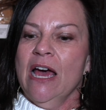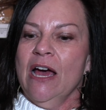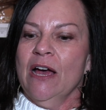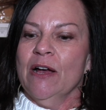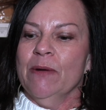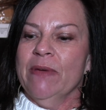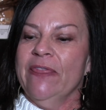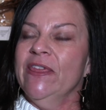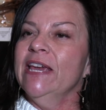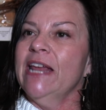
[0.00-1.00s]
Um,
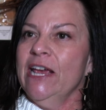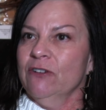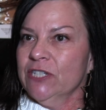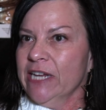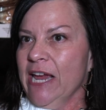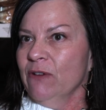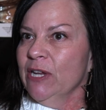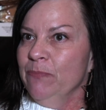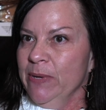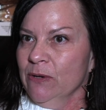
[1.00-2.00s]
and then Anderson
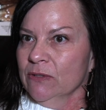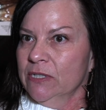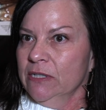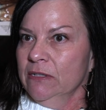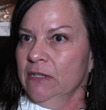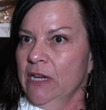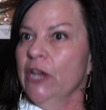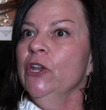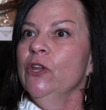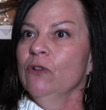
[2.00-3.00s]
County built
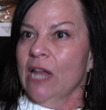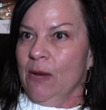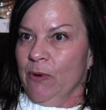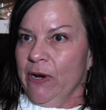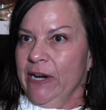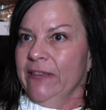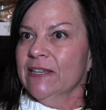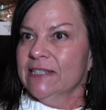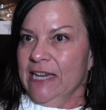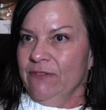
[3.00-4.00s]
a new library in
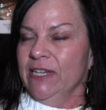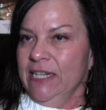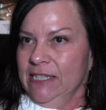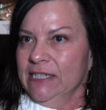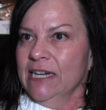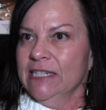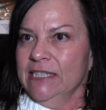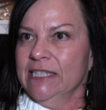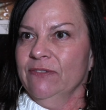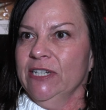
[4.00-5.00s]
the 70s,
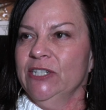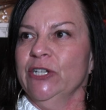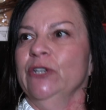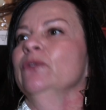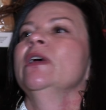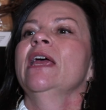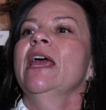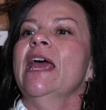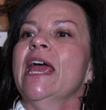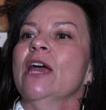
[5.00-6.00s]
1972.
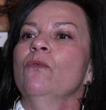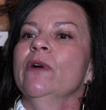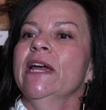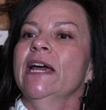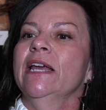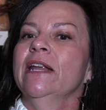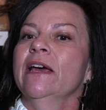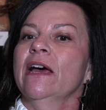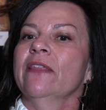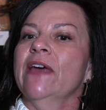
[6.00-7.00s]
And
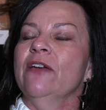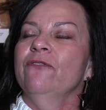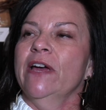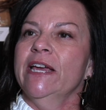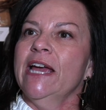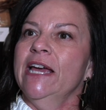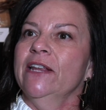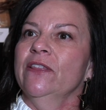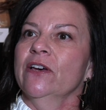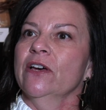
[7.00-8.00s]
when they
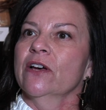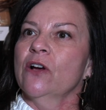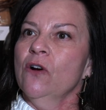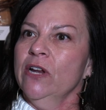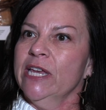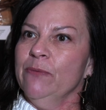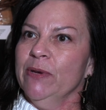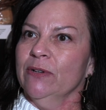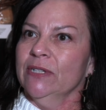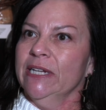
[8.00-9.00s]
vacated the Carnegie
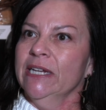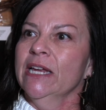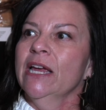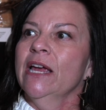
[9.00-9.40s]
building,